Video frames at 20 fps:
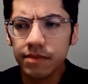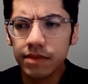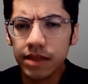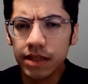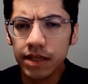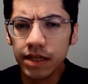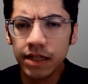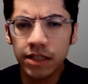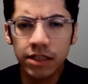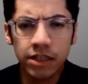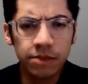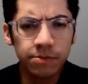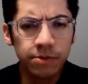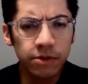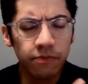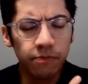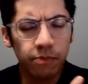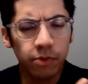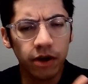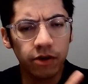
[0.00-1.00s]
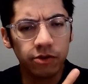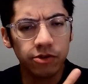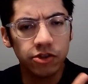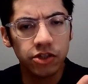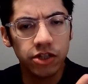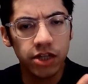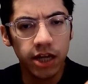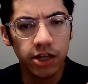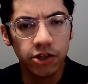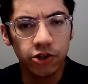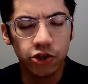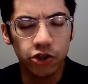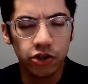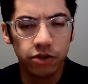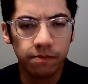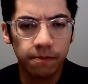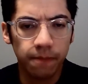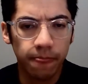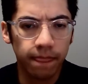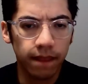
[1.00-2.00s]
In terms of
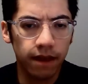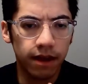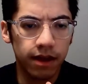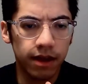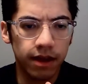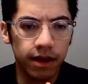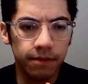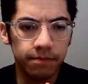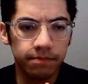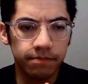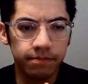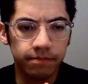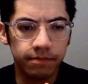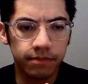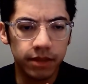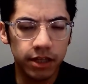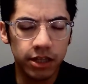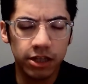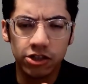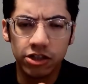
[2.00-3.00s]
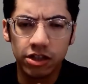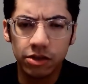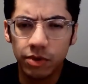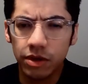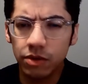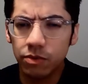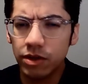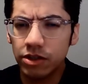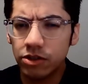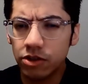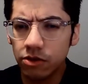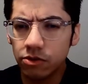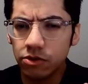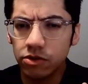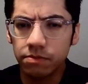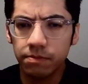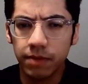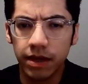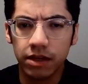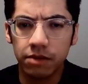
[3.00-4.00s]
pronunciation, in ancient Greek, we
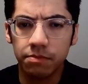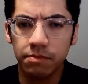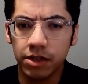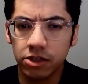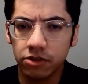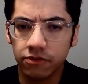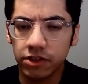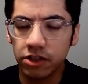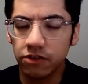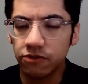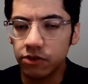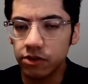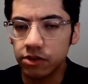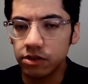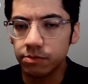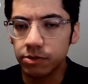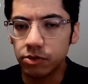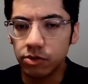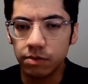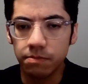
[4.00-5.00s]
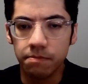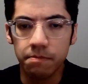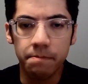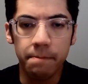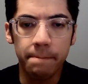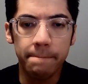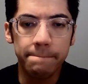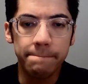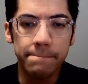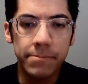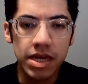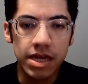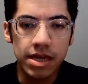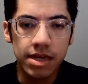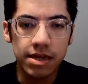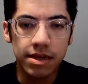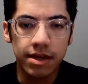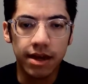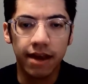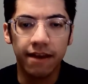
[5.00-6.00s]
don't make much of a difference between
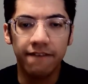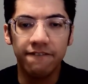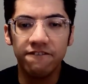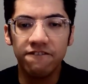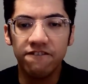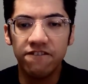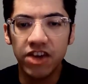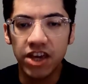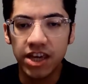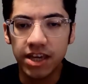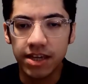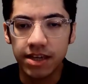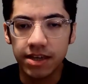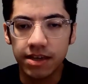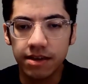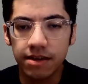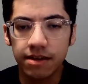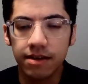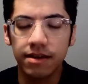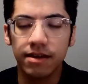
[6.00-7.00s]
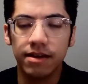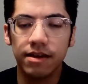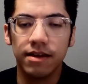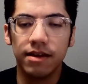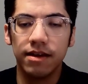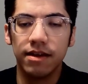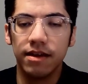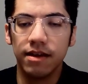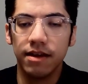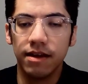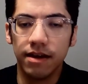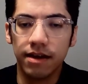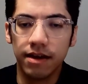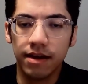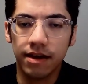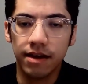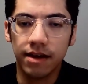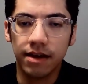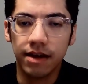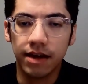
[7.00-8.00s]
B and B,
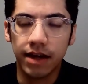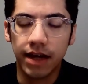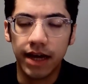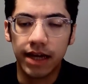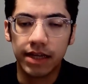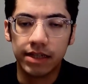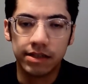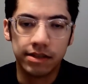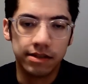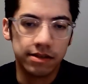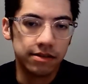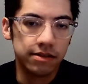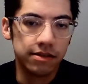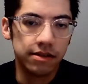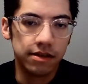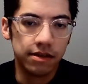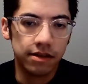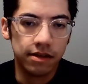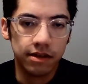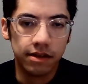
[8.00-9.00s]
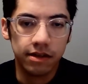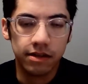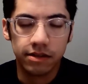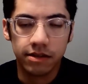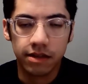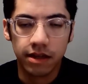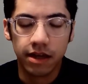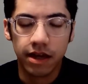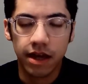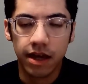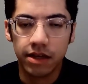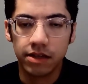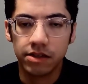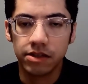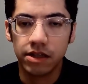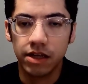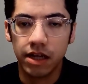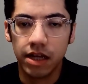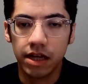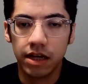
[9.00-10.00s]
as is the case
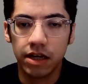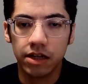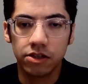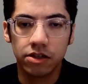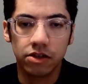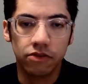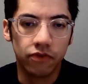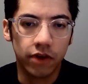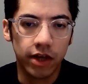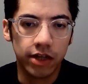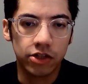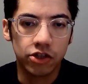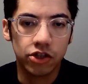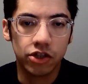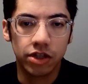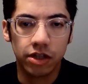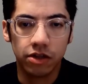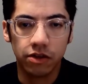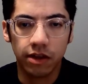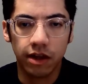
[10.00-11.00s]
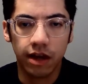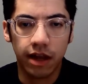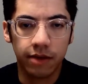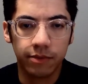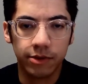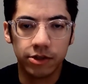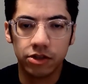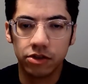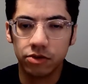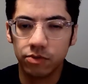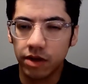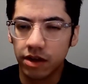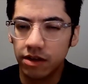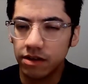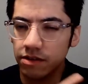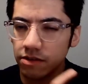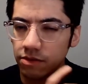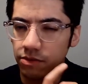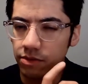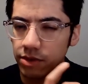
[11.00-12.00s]
in English, French, and other languages
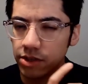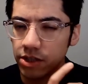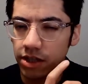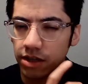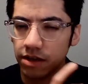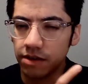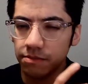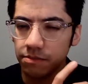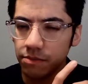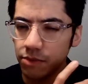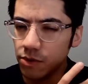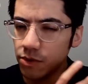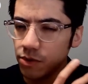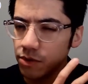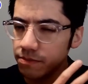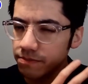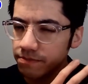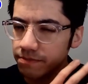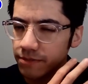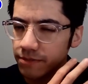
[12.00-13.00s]
which are more,